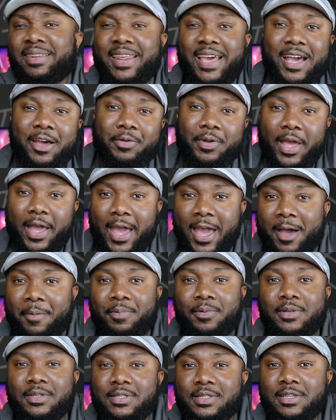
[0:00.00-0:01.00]
I doubt
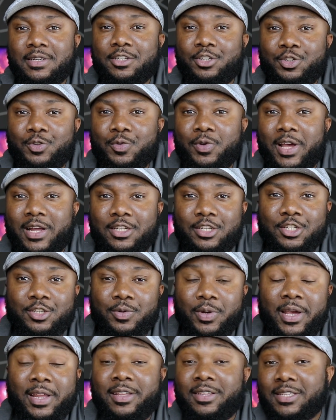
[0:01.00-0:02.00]
Apple is going to do
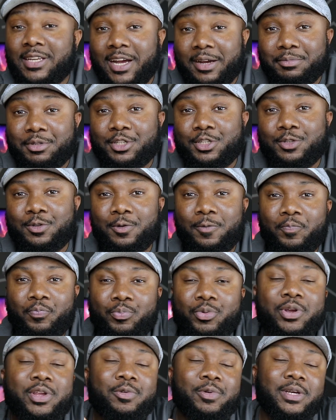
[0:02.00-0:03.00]
that anytime soon.
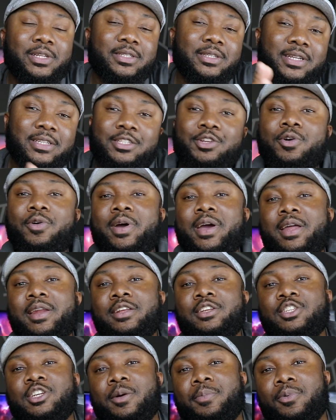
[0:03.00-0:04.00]
But anyways, let's go ahead
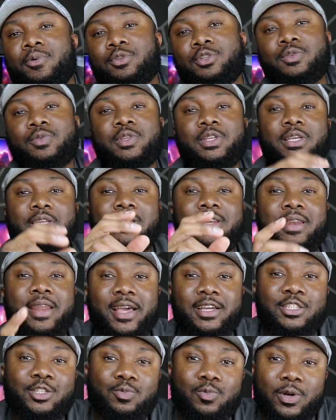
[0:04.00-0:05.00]
and jump on to the
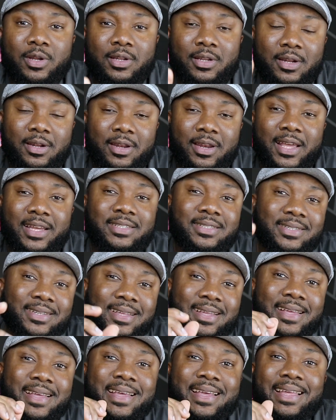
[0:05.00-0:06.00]
next one. The
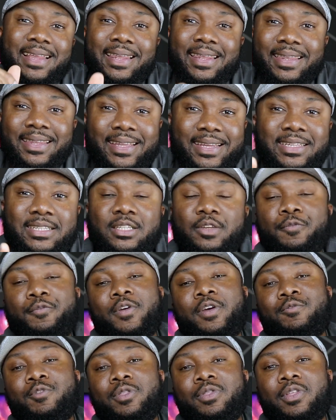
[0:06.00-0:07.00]
next least
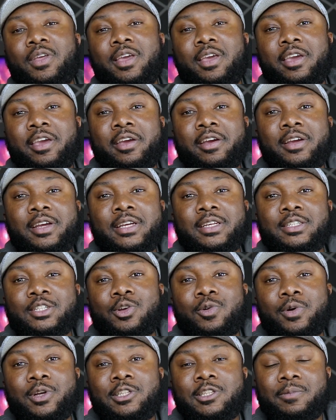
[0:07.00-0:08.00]
favorite thing here is
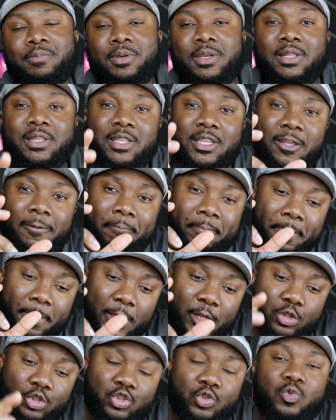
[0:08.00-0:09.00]
going to be the
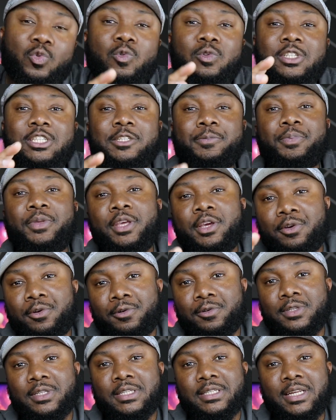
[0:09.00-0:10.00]
dual
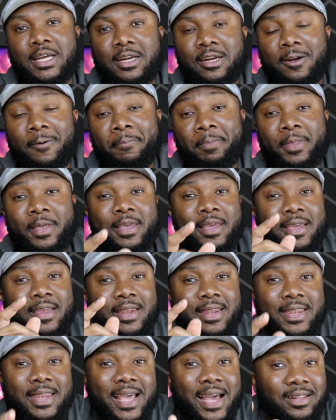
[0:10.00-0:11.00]
speaker setup.
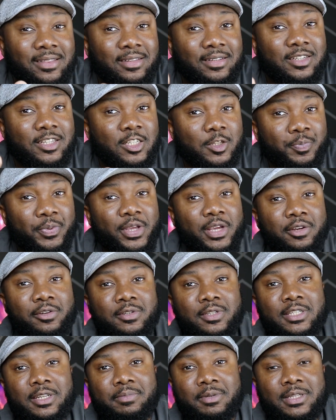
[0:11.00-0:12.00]
Not the
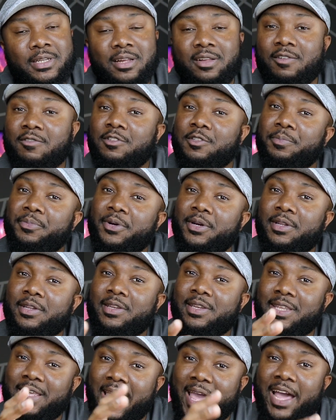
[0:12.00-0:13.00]
speakers themselves,
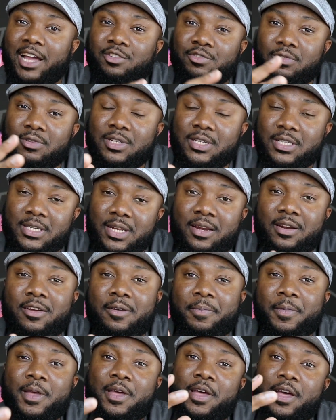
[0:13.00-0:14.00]
but the actual
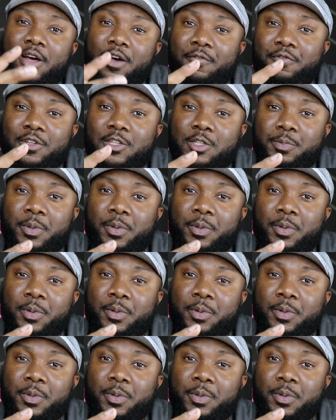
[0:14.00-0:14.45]
setup of the